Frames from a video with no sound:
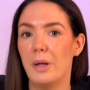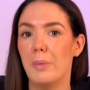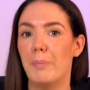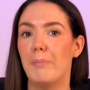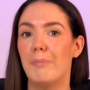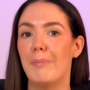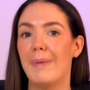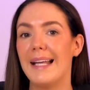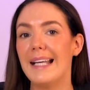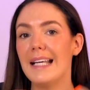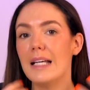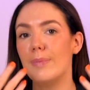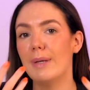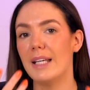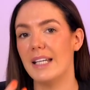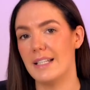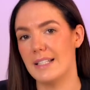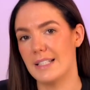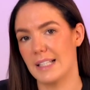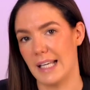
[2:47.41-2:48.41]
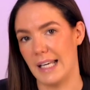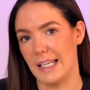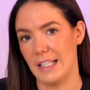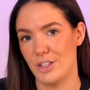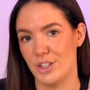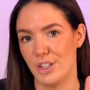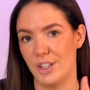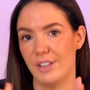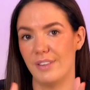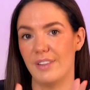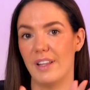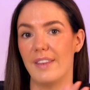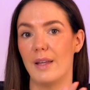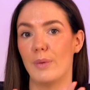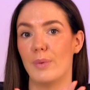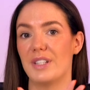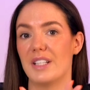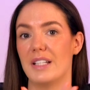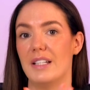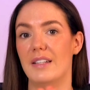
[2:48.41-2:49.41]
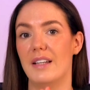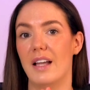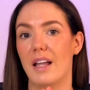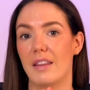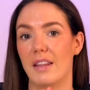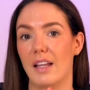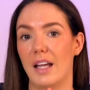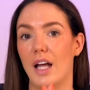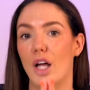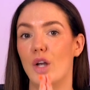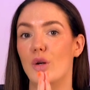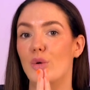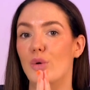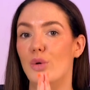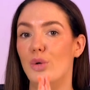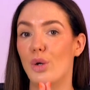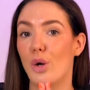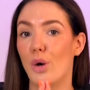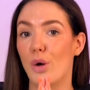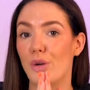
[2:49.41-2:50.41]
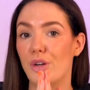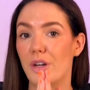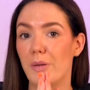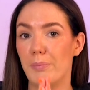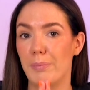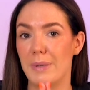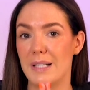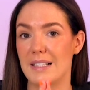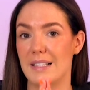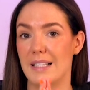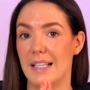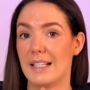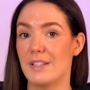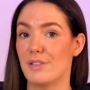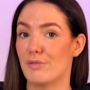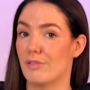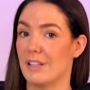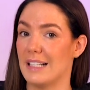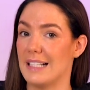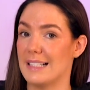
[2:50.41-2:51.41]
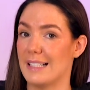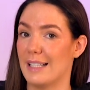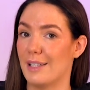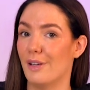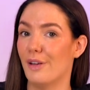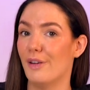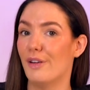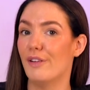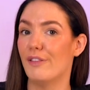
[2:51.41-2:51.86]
may be an indication that there was another non-business reason